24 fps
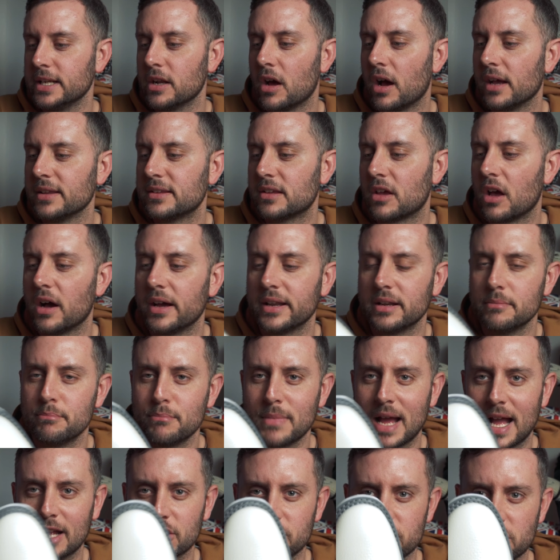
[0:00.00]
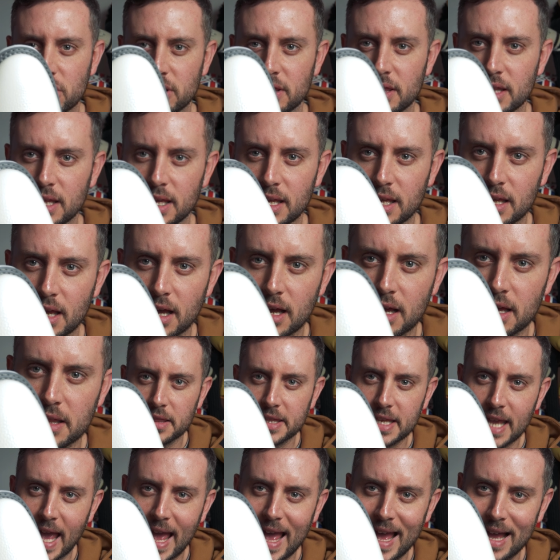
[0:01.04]
nice, kind of match the
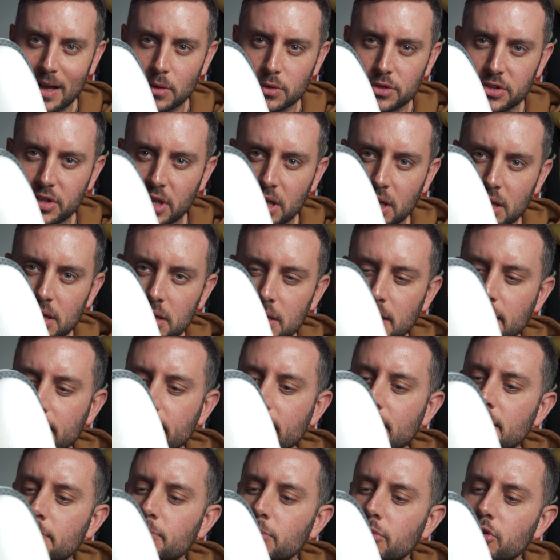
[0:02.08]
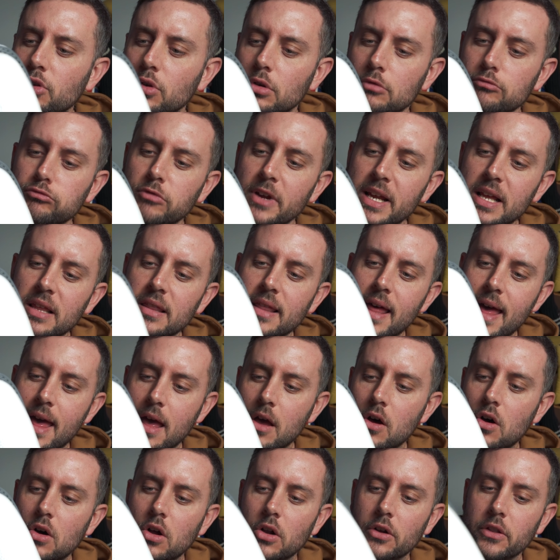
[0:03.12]
outer sort of ring
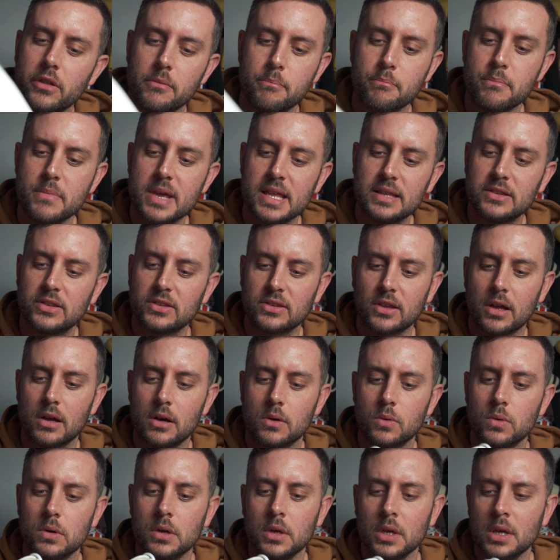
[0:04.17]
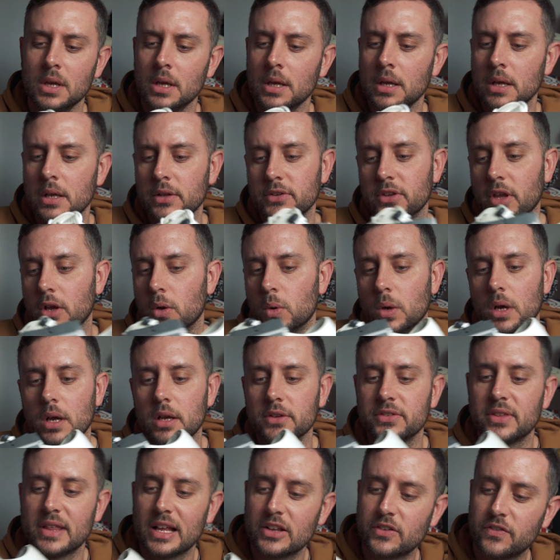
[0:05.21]
there on the midsole. So
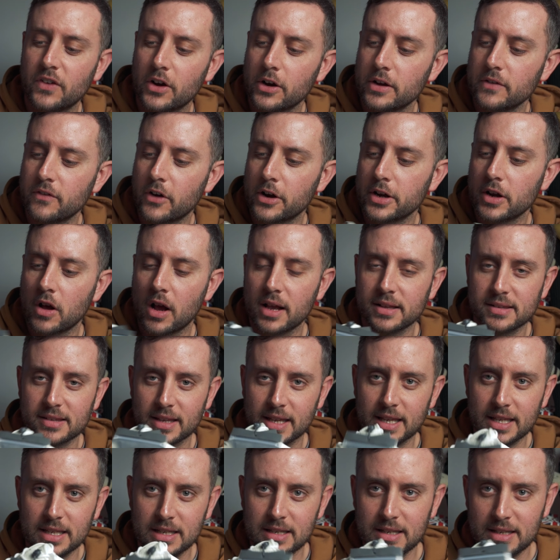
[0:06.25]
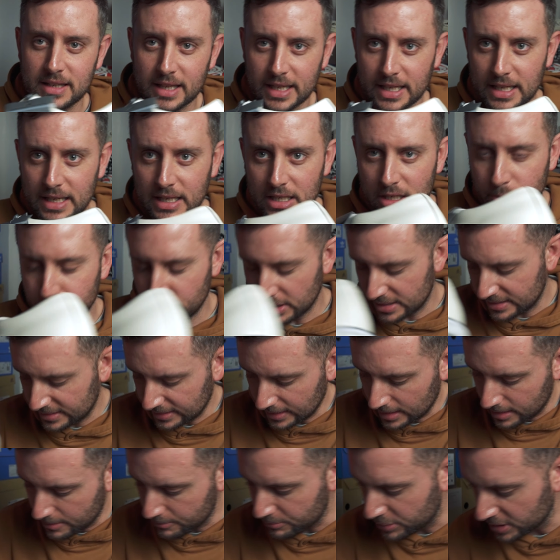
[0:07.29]
that's very, very nice indeed. But
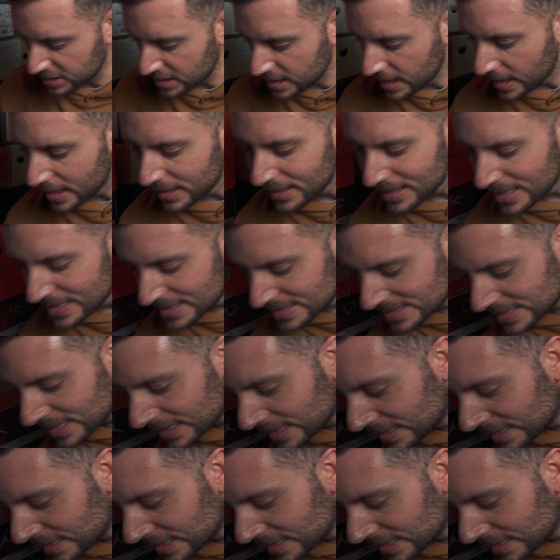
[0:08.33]
yeah, let's